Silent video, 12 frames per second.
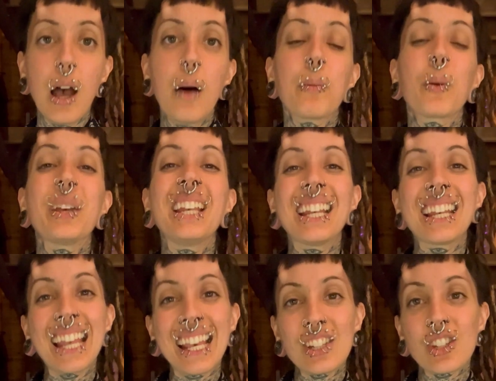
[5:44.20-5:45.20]
But we need a
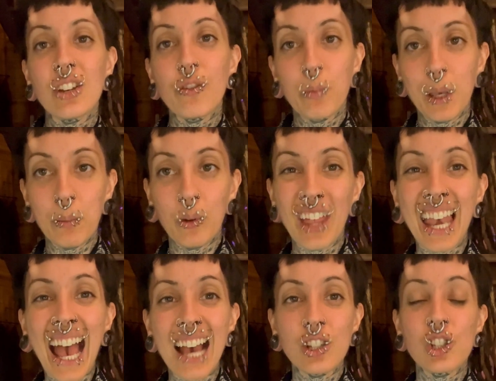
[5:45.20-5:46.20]
nation of people that
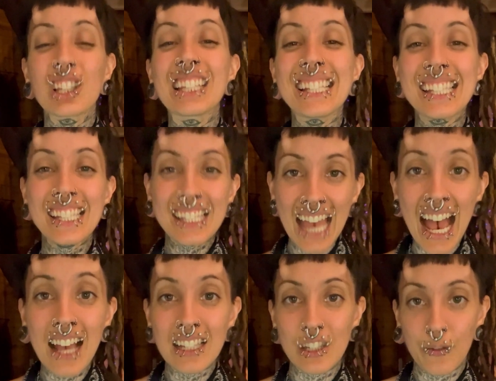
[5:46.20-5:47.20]
actually
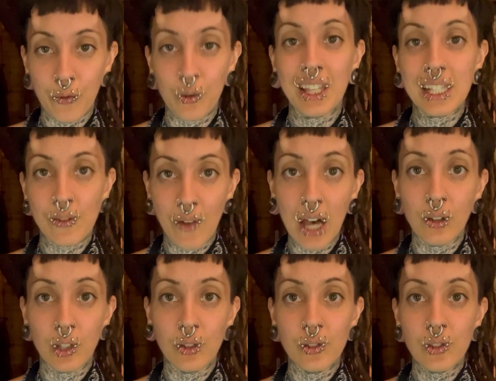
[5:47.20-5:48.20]
stand for these
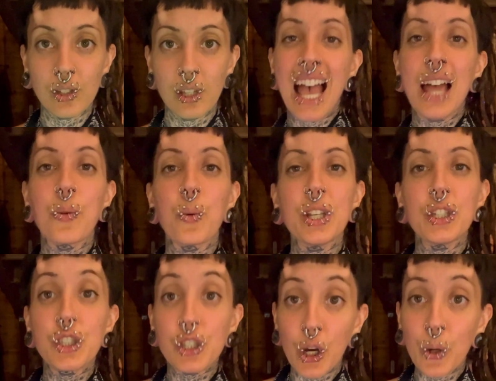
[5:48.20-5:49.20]
values. And we
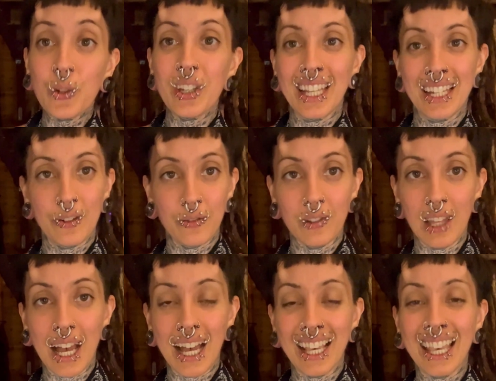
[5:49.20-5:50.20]
don't need a
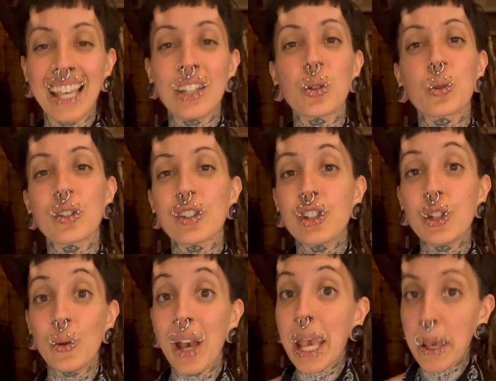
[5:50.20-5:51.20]
flag in order
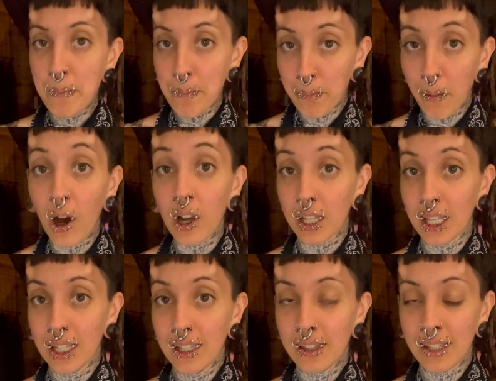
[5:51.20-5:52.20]
to
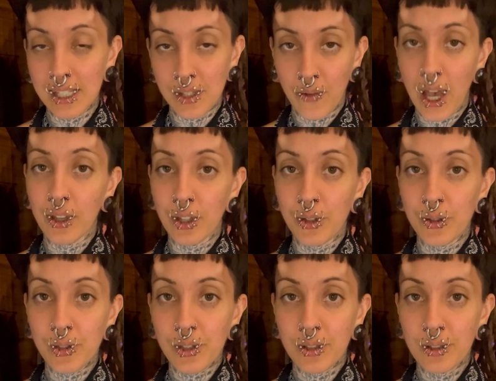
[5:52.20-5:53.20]
embody these values.